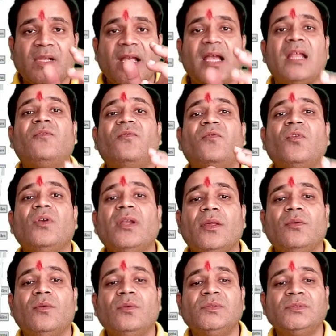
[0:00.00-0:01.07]
helpful
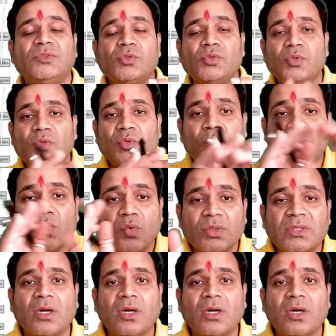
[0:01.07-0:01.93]
you to know